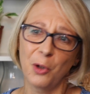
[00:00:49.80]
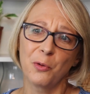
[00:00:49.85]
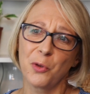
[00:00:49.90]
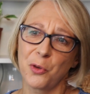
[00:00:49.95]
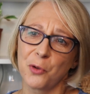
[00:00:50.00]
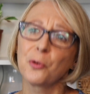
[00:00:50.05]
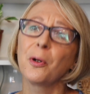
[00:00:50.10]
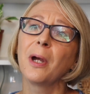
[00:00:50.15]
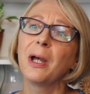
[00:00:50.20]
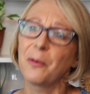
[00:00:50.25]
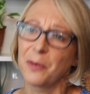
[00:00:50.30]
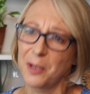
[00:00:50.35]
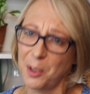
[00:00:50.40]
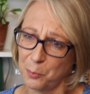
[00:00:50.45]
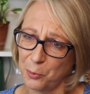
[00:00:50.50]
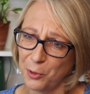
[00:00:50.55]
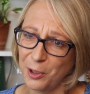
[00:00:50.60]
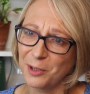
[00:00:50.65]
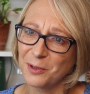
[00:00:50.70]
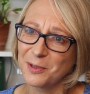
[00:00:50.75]
throughout their
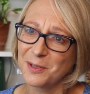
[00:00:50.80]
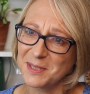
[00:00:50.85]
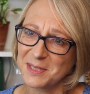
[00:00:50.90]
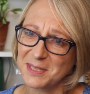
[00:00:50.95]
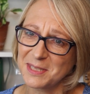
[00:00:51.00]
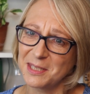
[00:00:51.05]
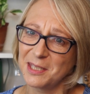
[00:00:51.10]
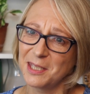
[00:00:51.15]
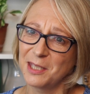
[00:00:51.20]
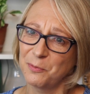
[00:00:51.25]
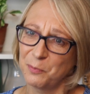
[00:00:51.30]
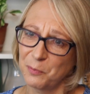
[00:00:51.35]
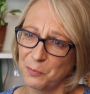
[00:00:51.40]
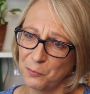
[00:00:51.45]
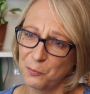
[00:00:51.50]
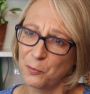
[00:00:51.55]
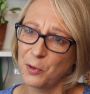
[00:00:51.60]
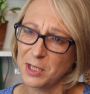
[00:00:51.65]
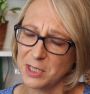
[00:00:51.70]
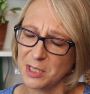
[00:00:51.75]
pregnancy,
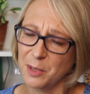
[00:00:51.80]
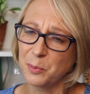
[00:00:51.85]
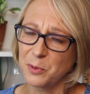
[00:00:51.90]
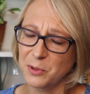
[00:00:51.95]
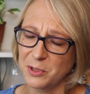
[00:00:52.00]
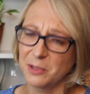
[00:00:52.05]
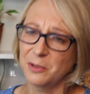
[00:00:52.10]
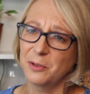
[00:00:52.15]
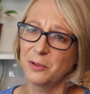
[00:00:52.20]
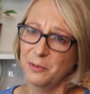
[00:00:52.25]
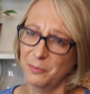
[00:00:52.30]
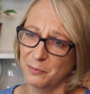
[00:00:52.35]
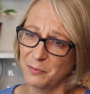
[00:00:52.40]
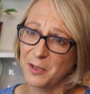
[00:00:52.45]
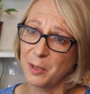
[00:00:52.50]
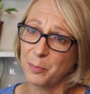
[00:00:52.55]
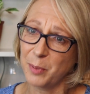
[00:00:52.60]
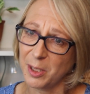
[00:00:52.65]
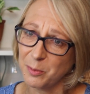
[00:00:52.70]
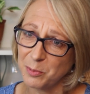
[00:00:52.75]
right up until
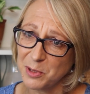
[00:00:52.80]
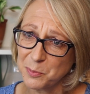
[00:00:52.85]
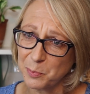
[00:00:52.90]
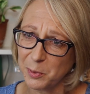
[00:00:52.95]
their baby's